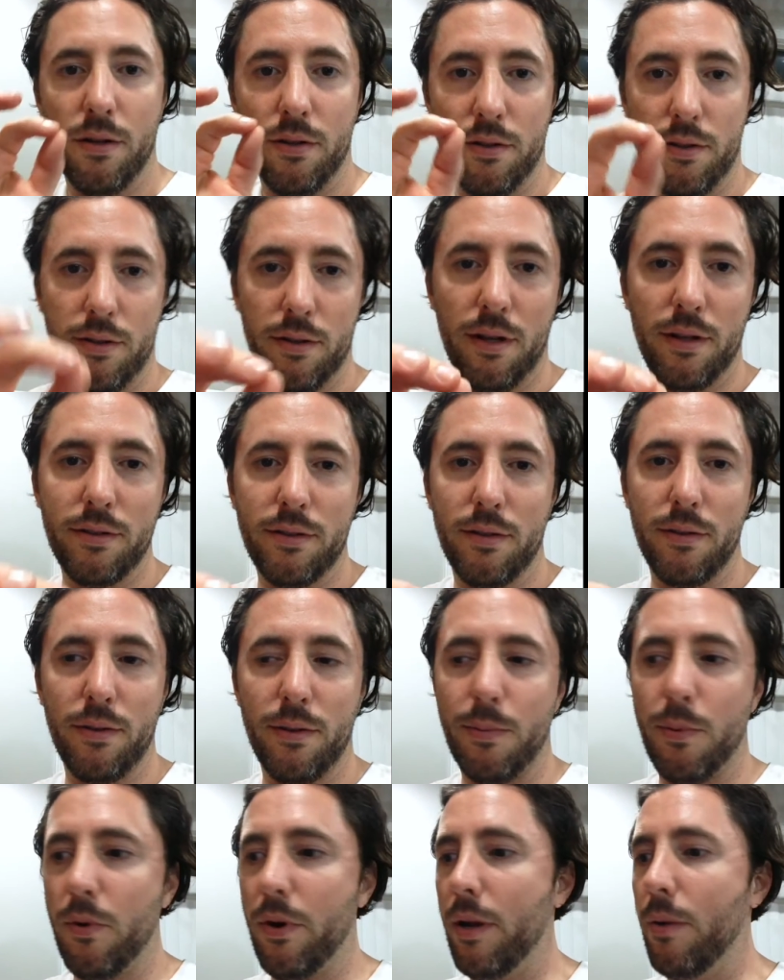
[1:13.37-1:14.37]
Just to the
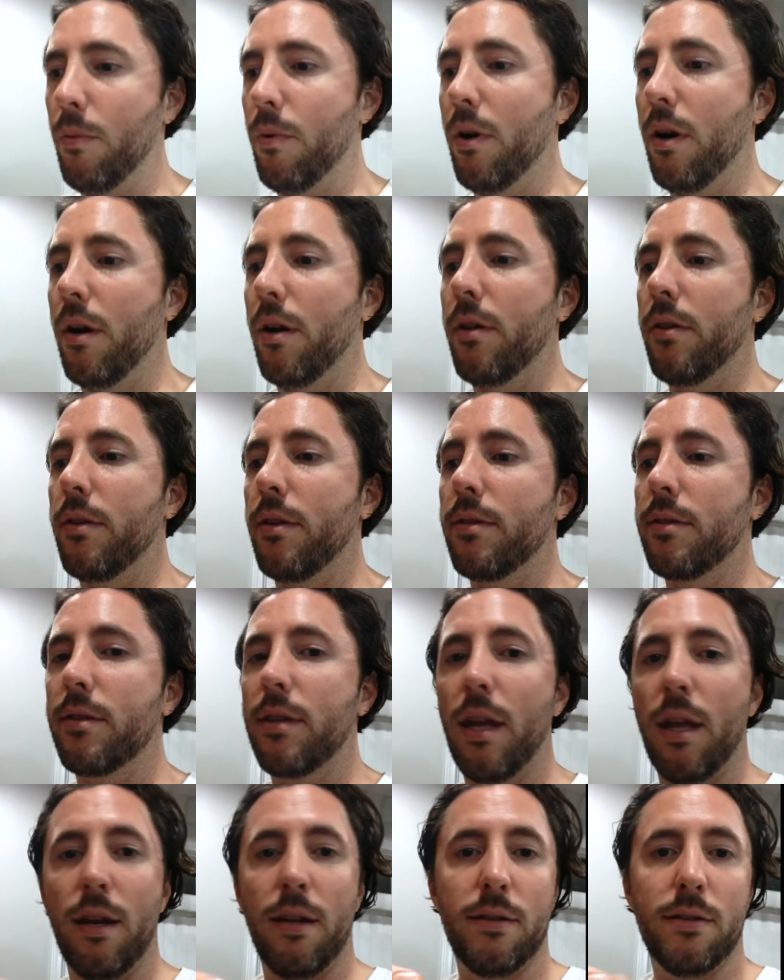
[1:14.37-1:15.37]
point where the
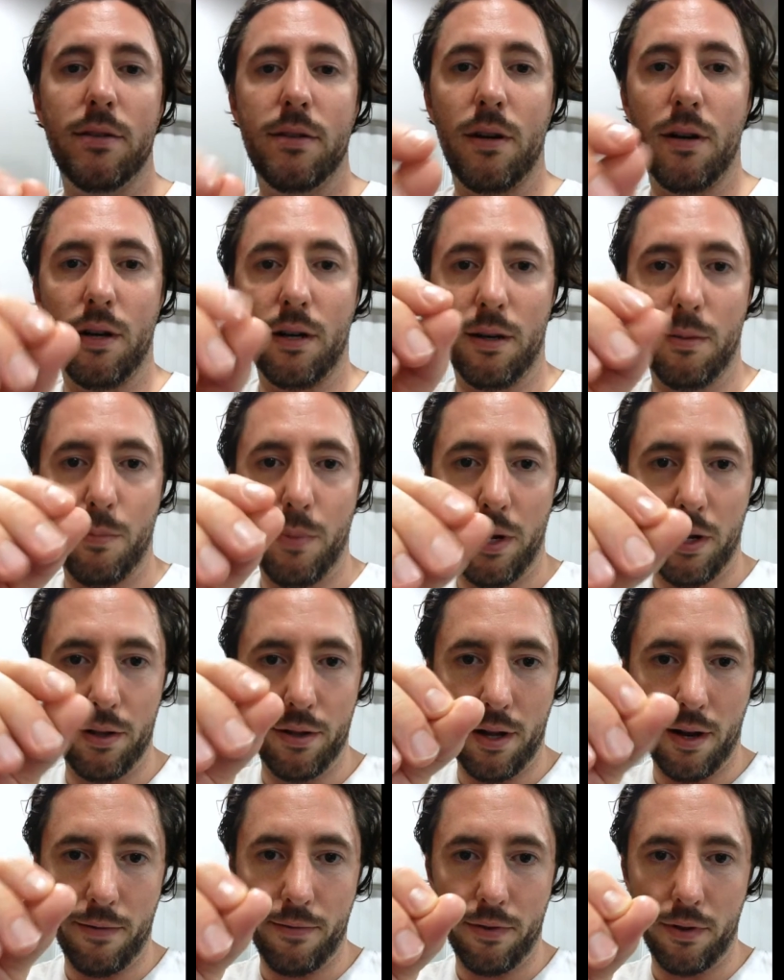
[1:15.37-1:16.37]
skin is starting to peel
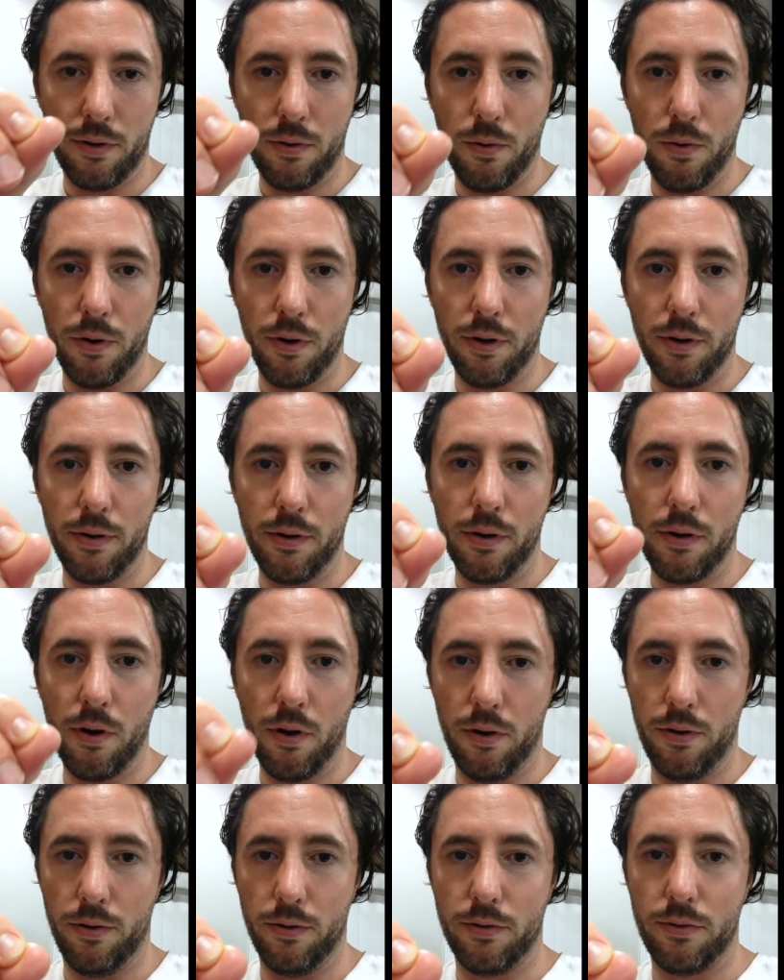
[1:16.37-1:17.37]
off the corn
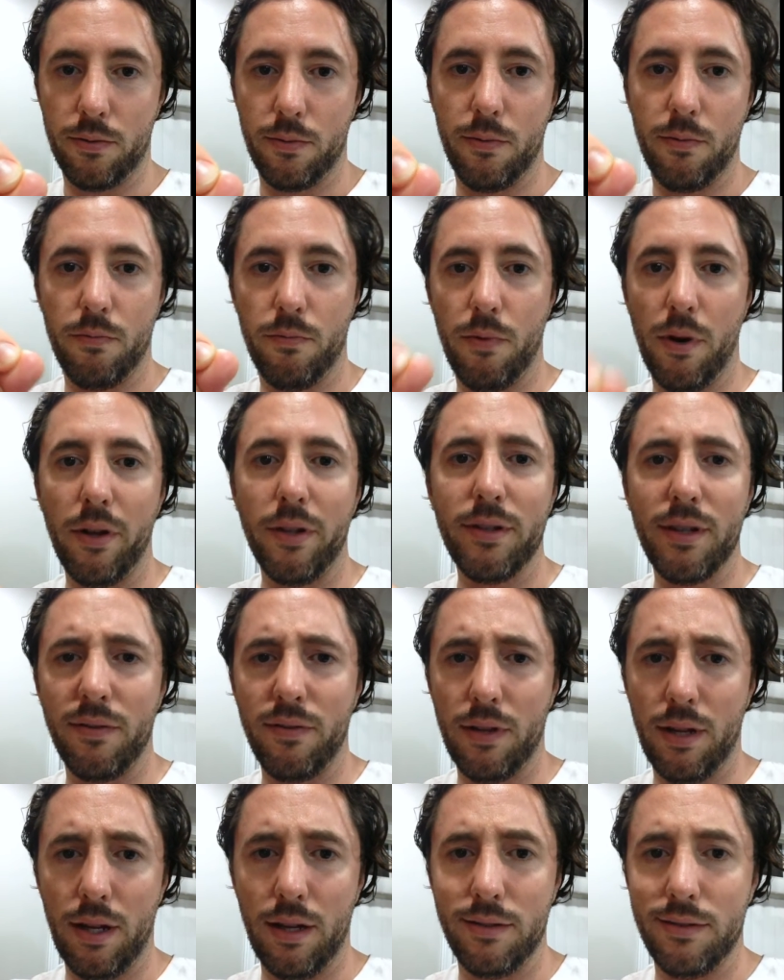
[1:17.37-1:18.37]
kernels
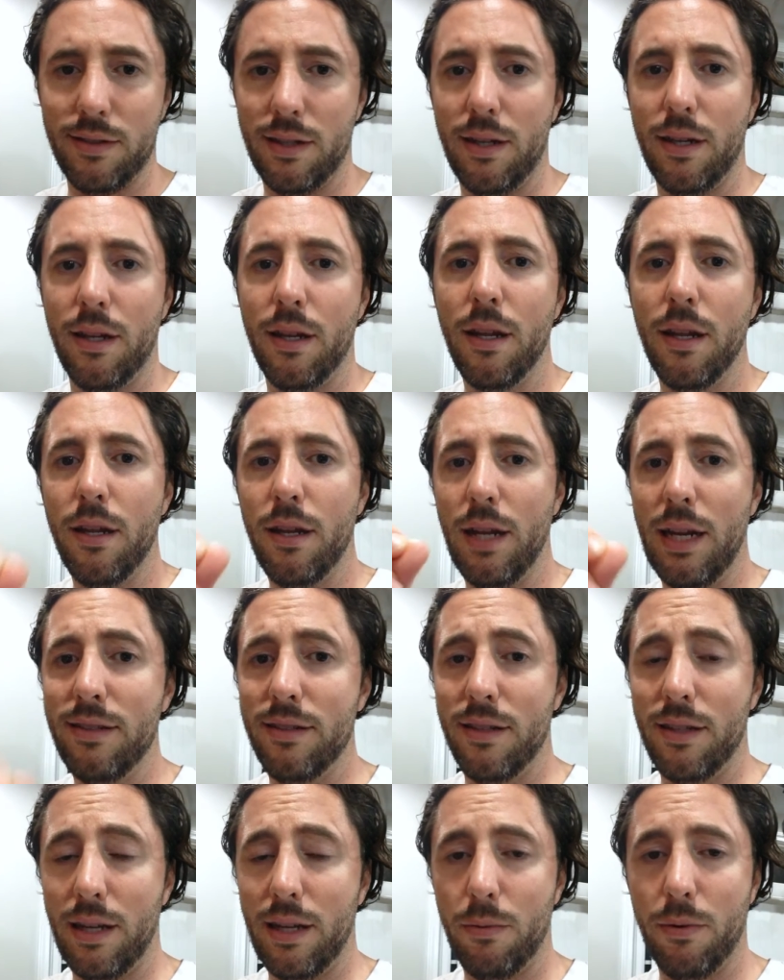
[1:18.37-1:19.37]
relatively
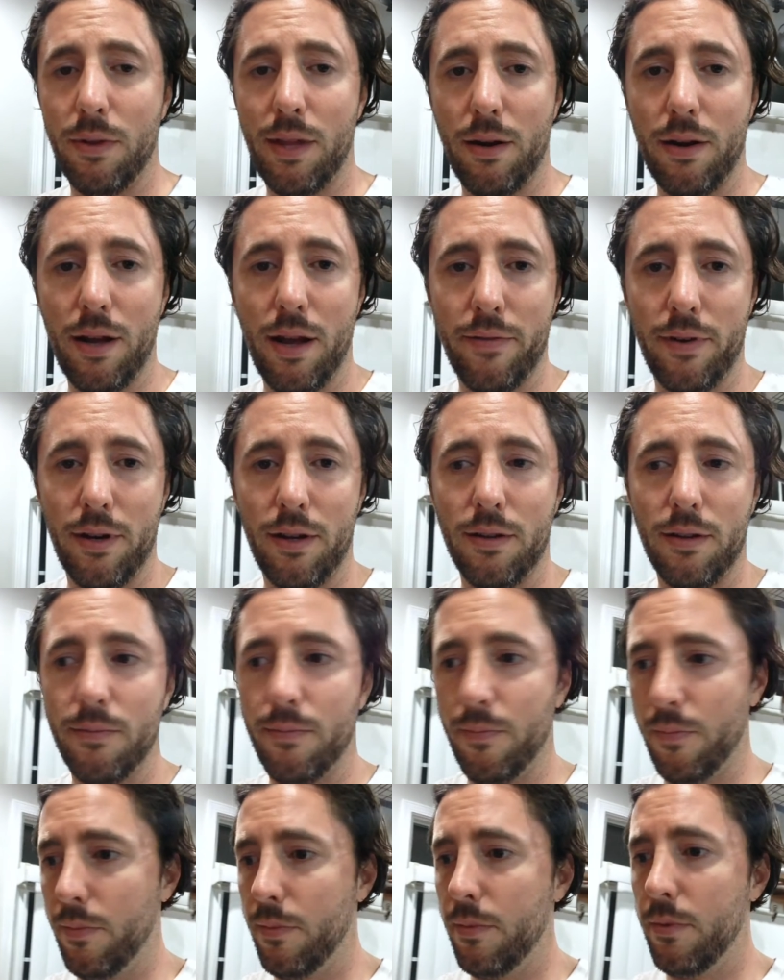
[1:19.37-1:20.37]
easily without having to
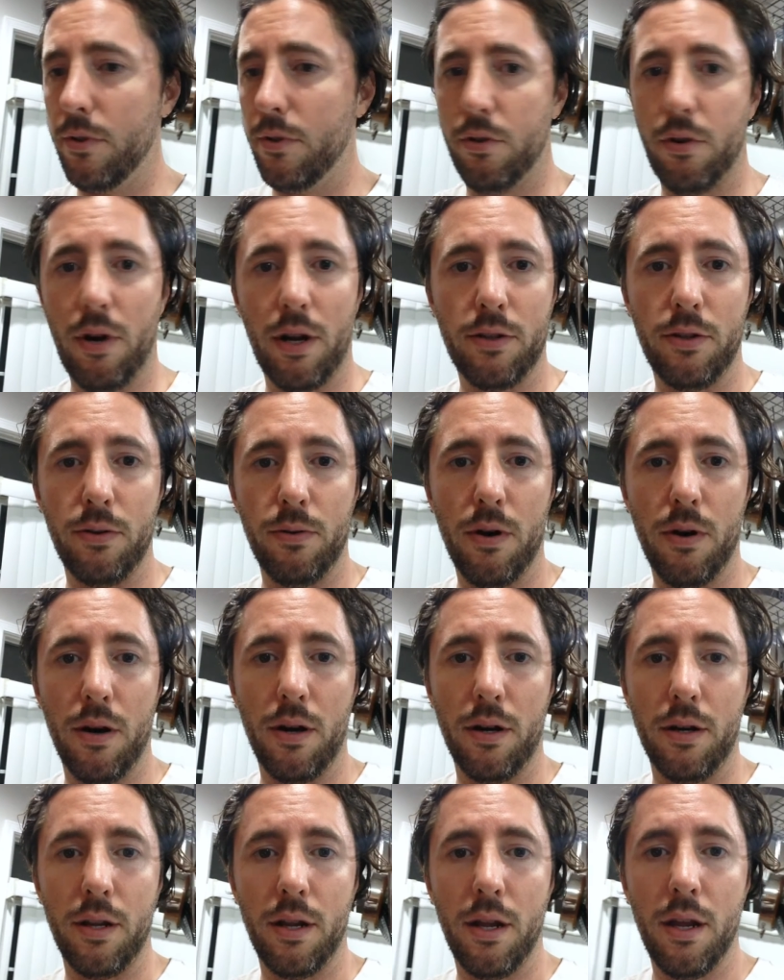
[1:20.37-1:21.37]
try too
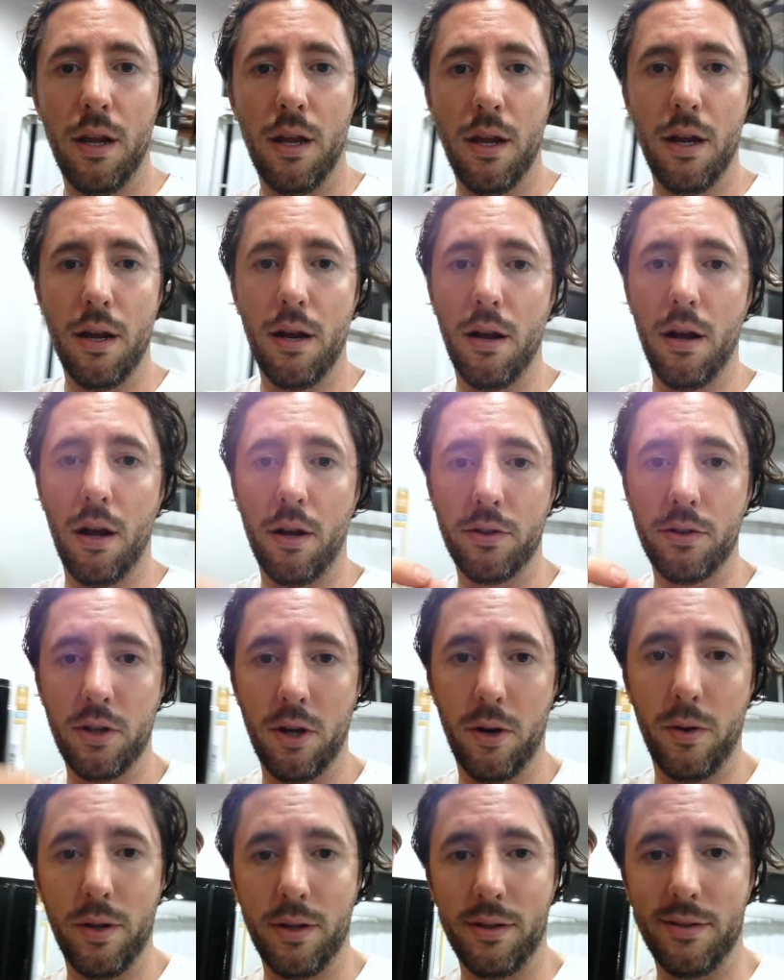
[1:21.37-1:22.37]
hard. I'll show
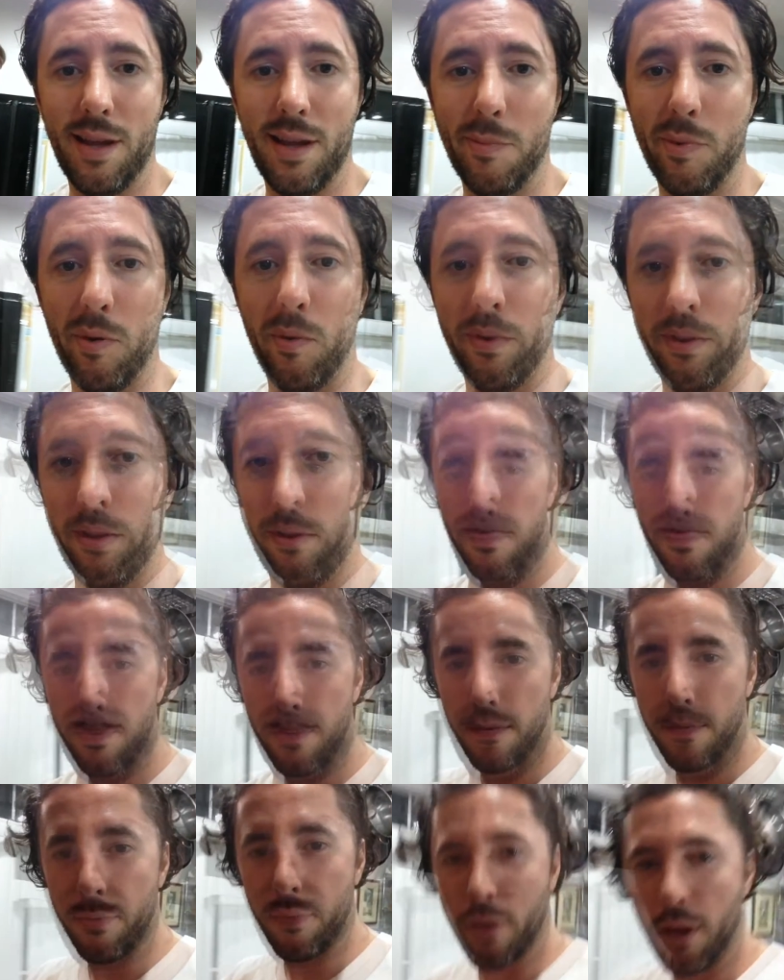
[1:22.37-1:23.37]
you an example when they're ready.